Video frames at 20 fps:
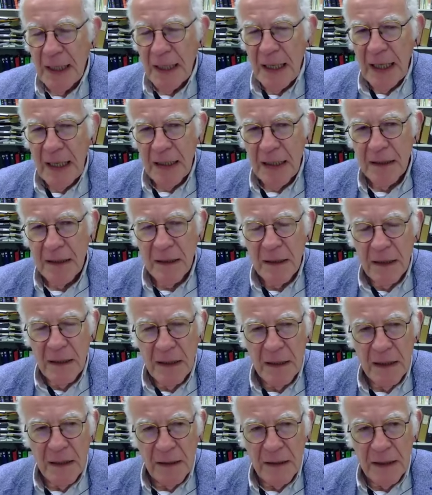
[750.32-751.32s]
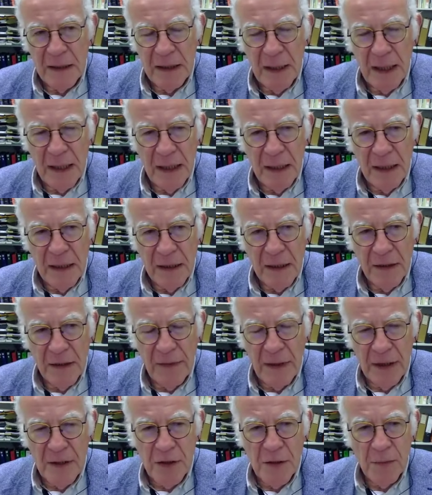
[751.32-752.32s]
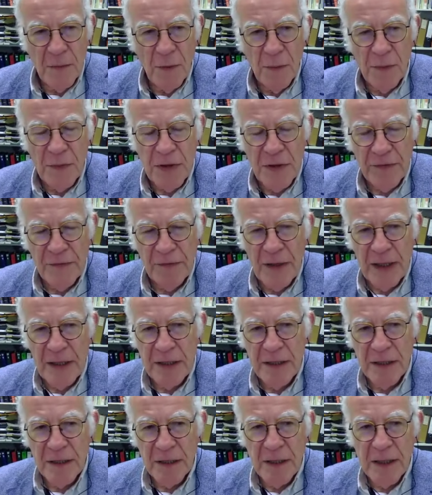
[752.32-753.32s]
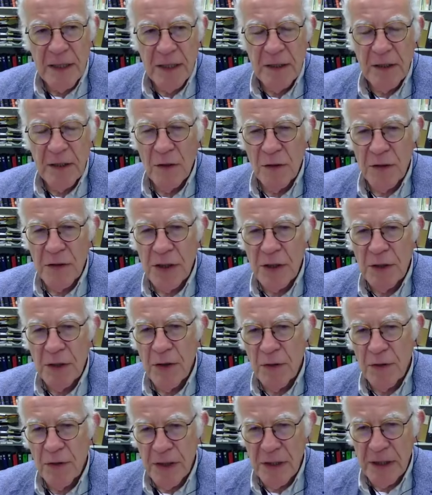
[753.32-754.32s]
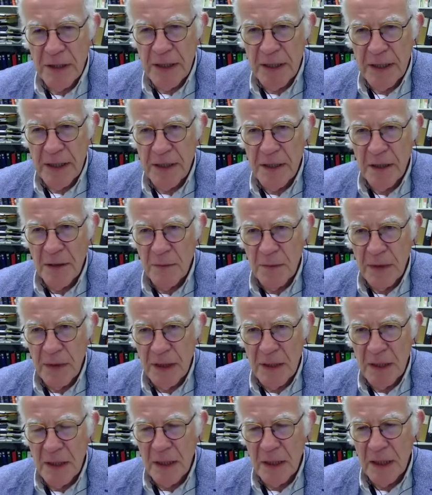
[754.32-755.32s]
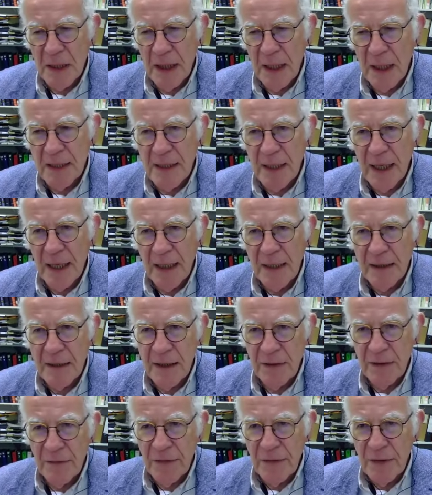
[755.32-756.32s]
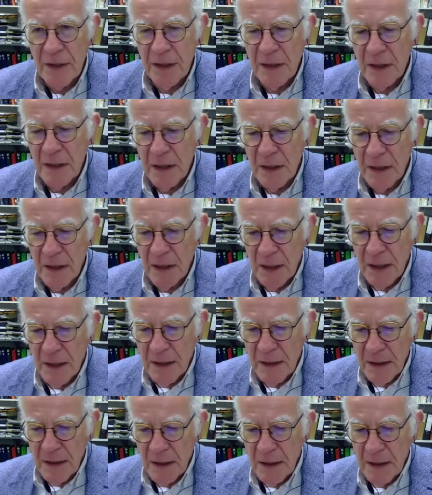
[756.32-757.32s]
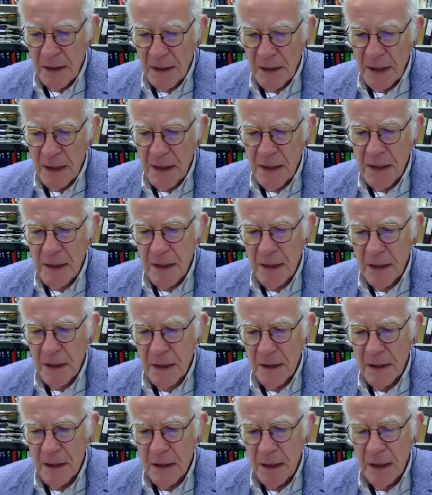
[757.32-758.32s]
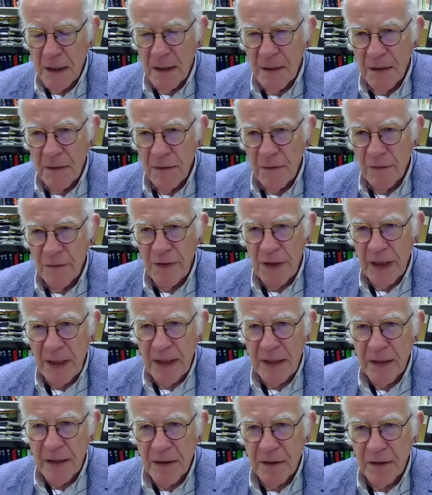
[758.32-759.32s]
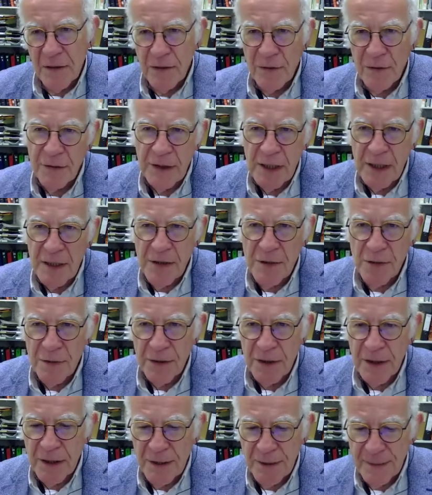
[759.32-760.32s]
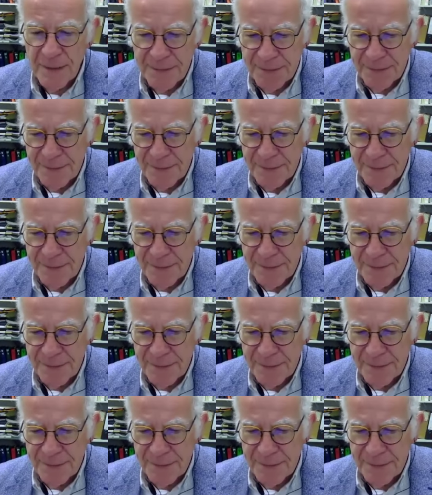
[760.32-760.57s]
And there are quite some observations that the oxytocin system is less active in this variant or disorder.